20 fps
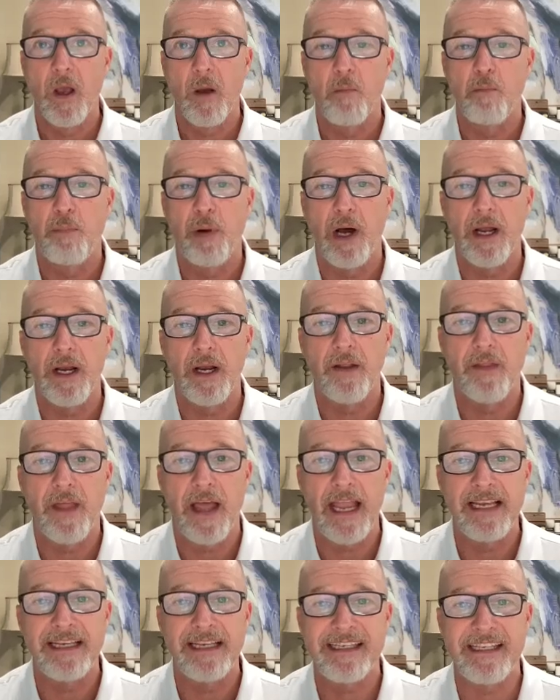but
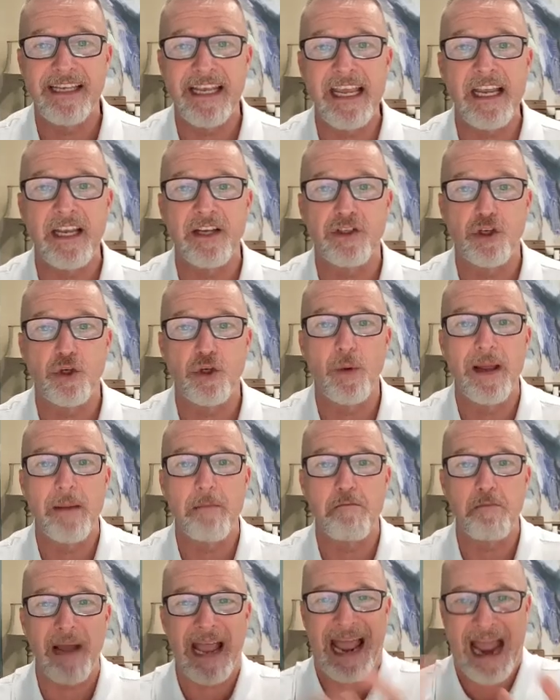they seek to
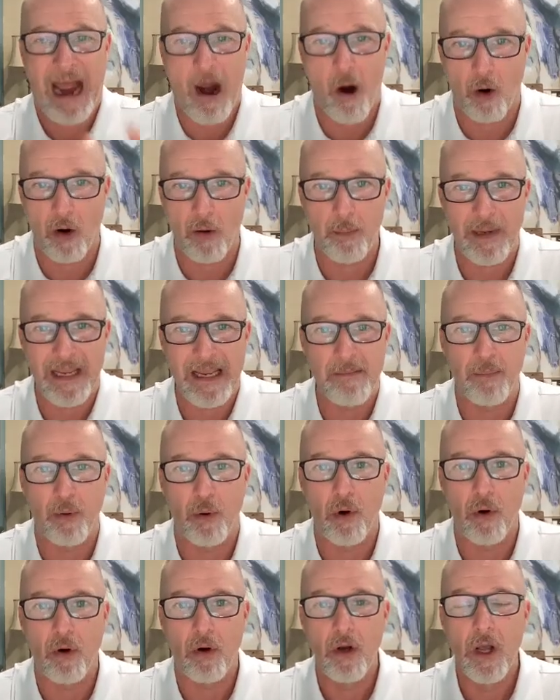empower
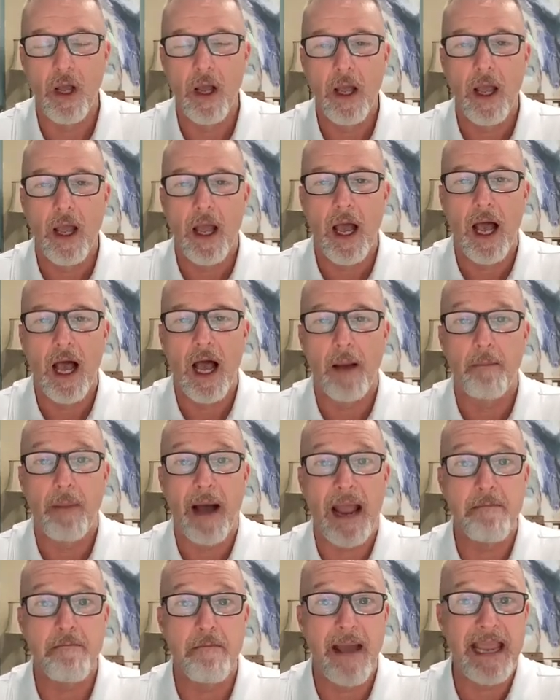people uh,
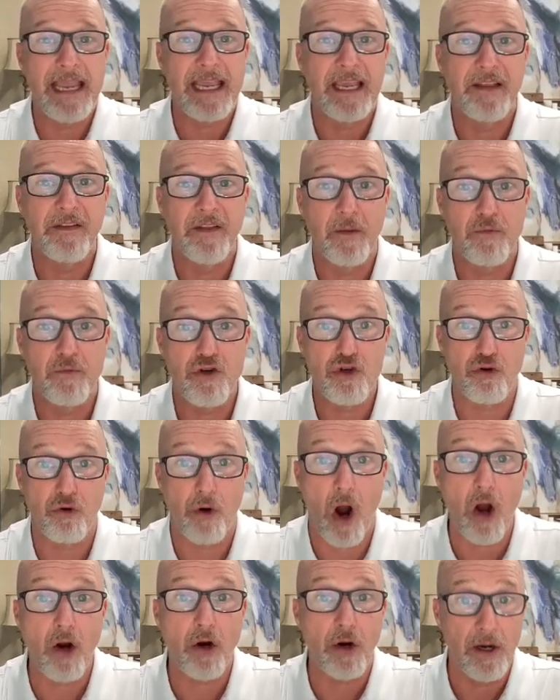by making them
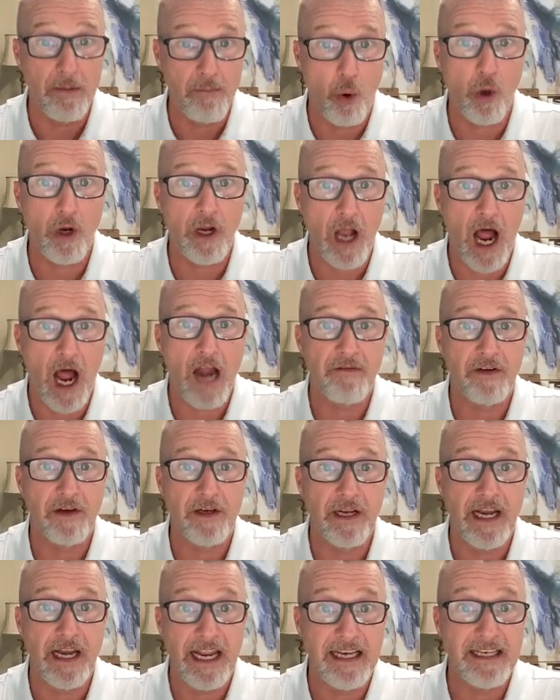stronger and more
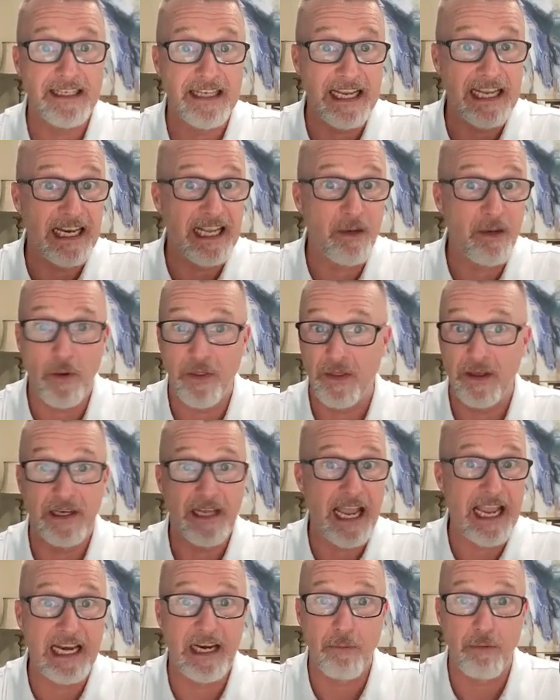confident in dealing with the
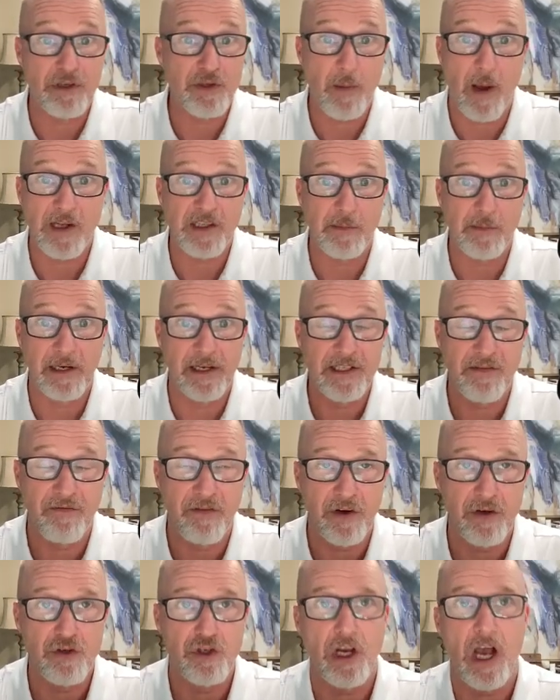daily responsibilities of
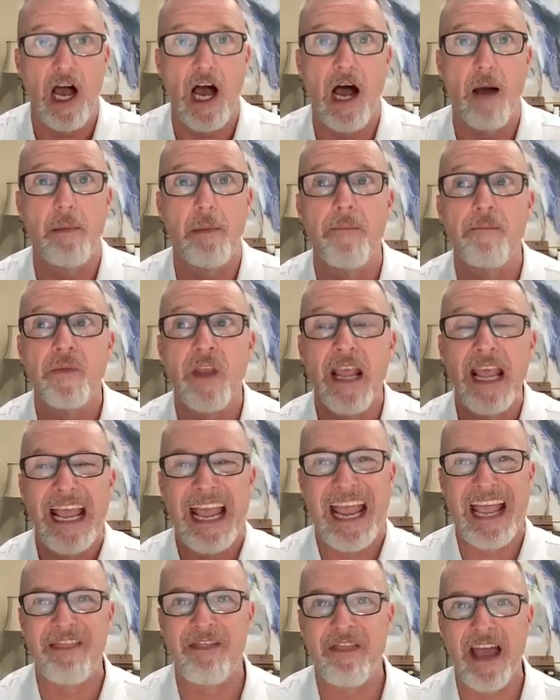their job
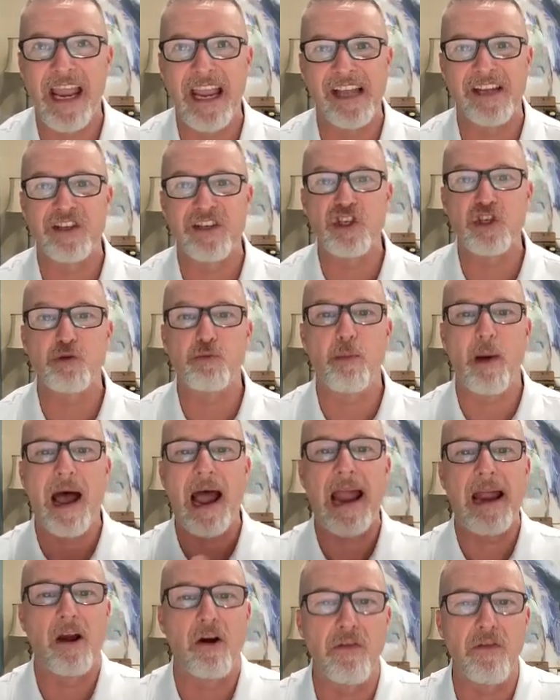and they
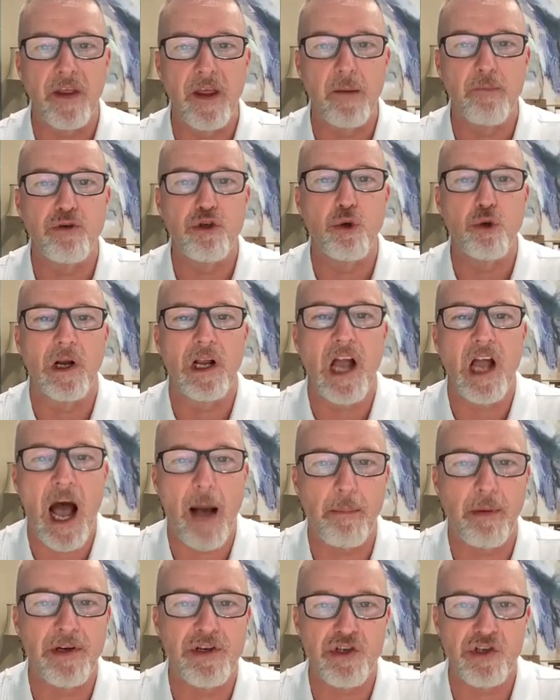inspire them to
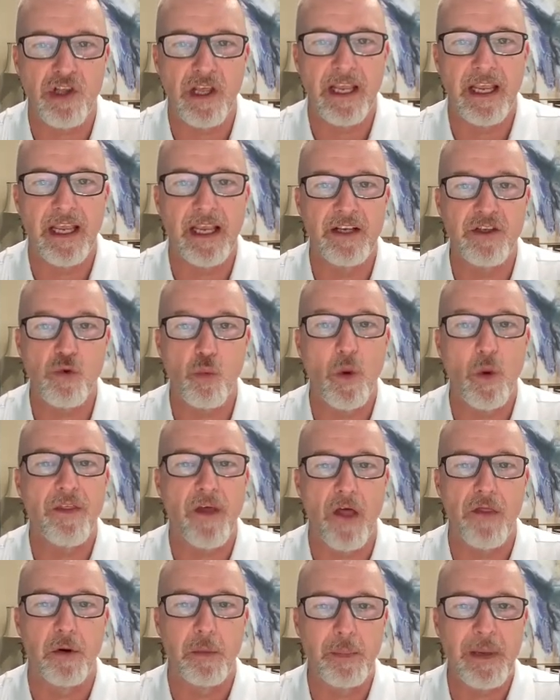accomplish things with
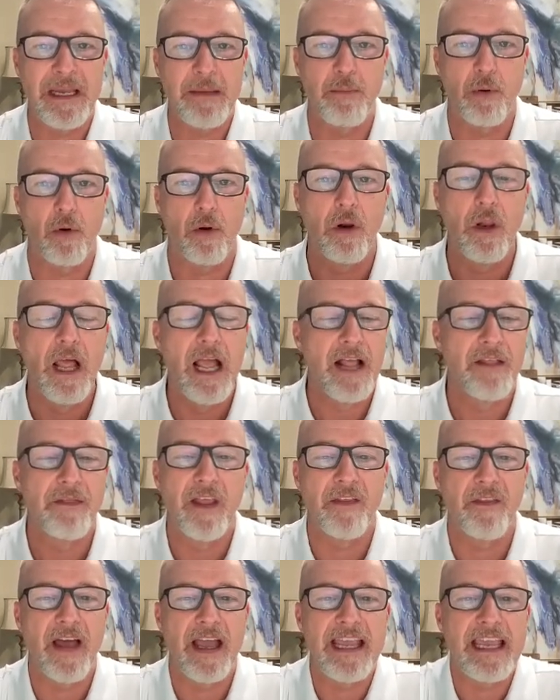other people
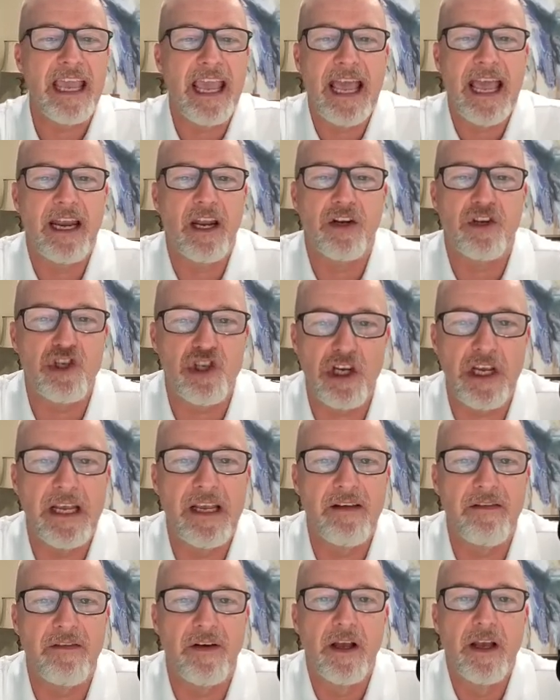that they can't
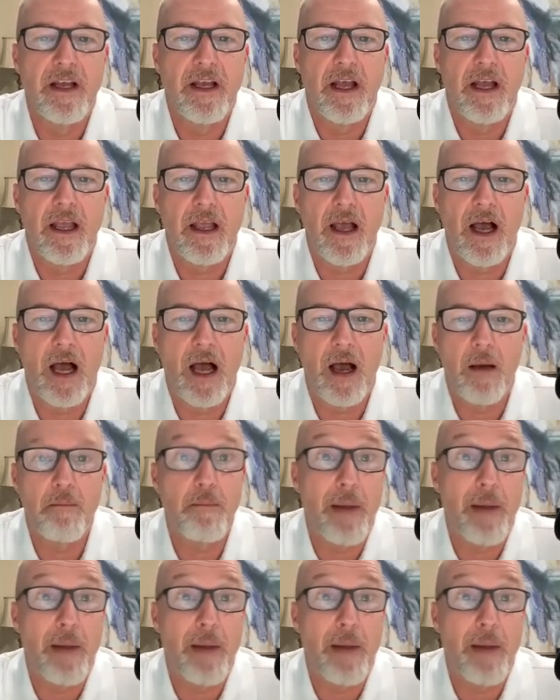achieve uh,